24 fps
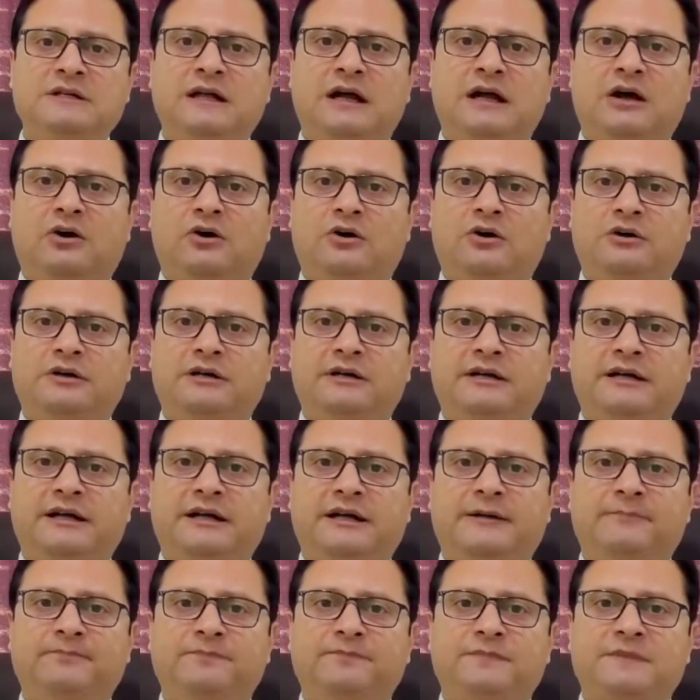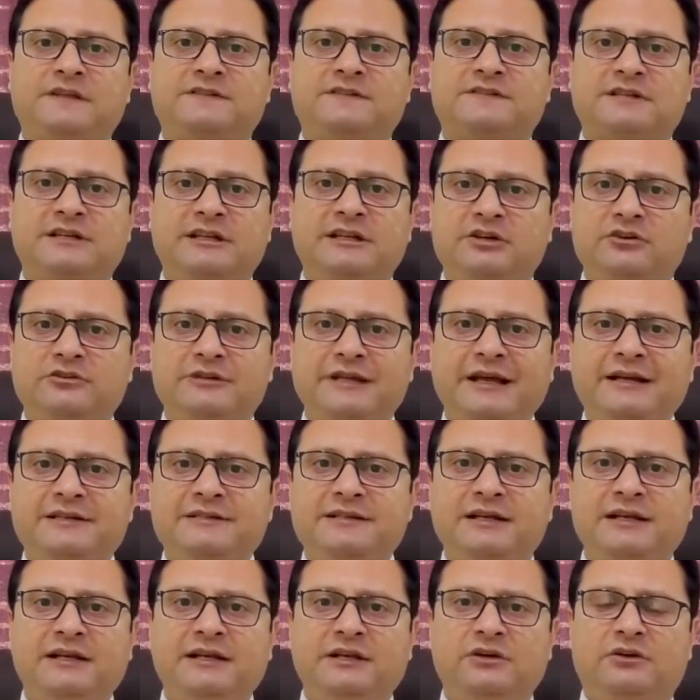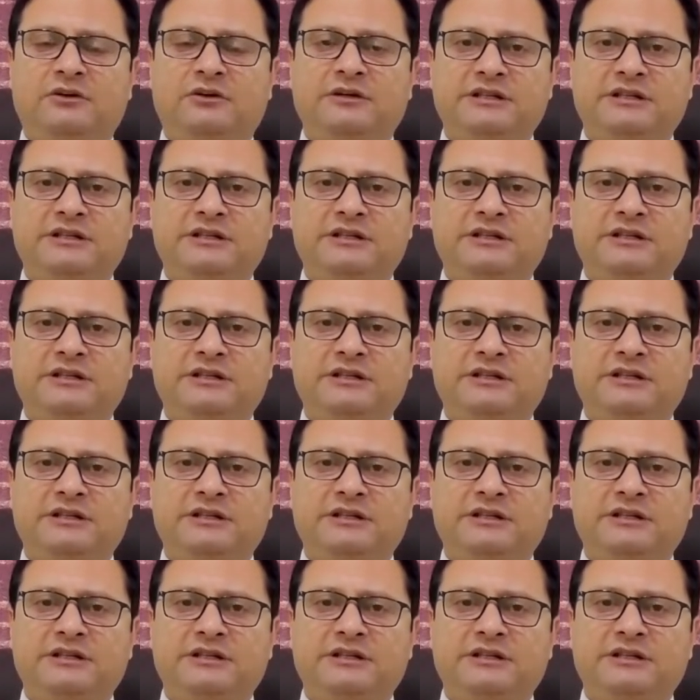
sclerodactyly or